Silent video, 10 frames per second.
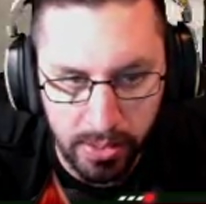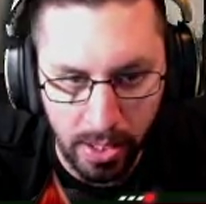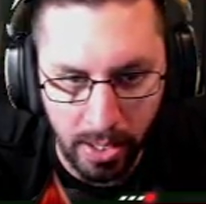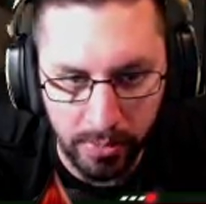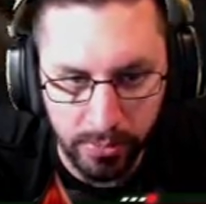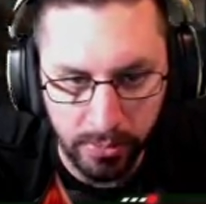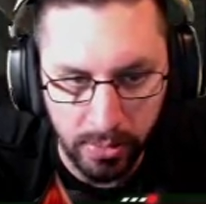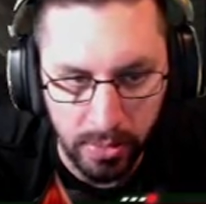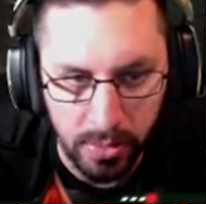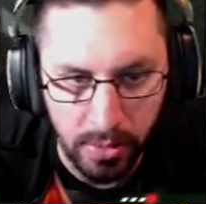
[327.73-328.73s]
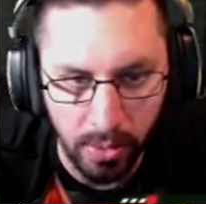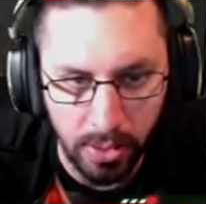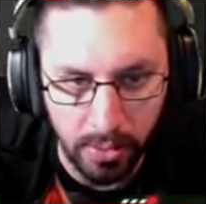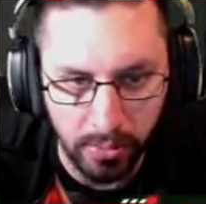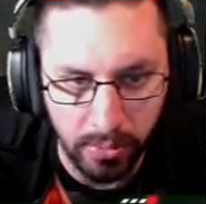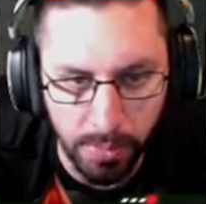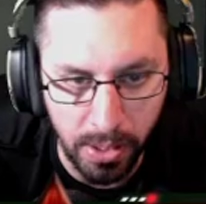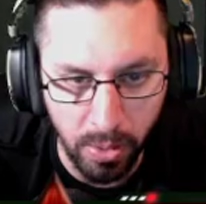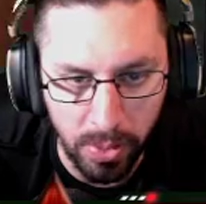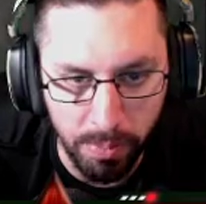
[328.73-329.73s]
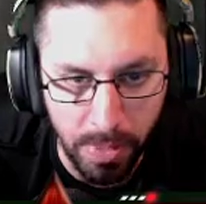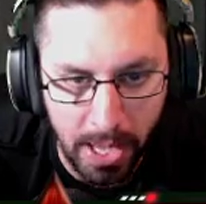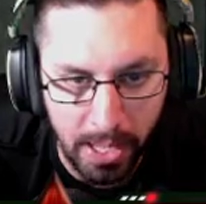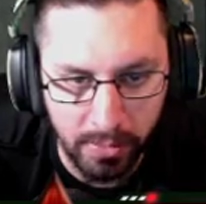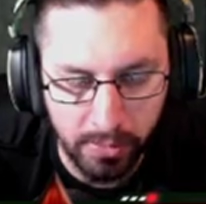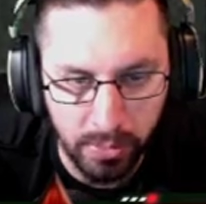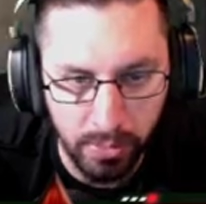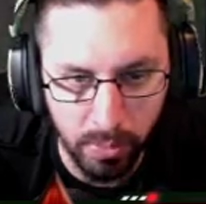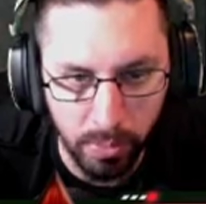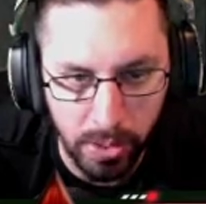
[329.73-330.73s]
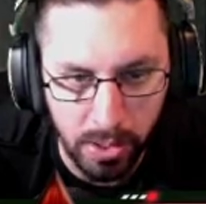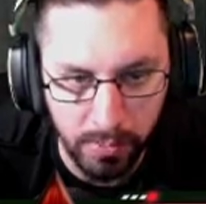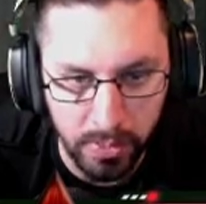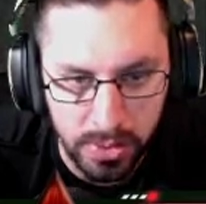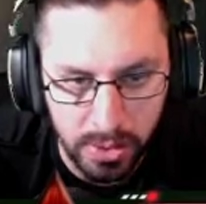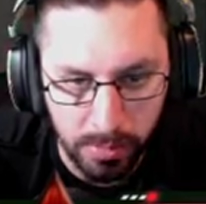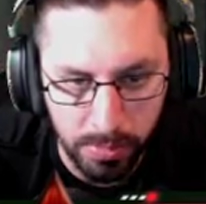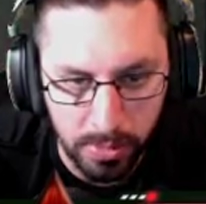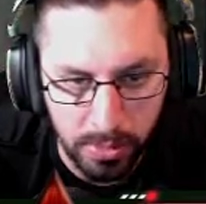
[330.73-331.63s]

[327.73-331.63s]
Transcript: Nice. Okay, so let's make our way back to the rear of the ship.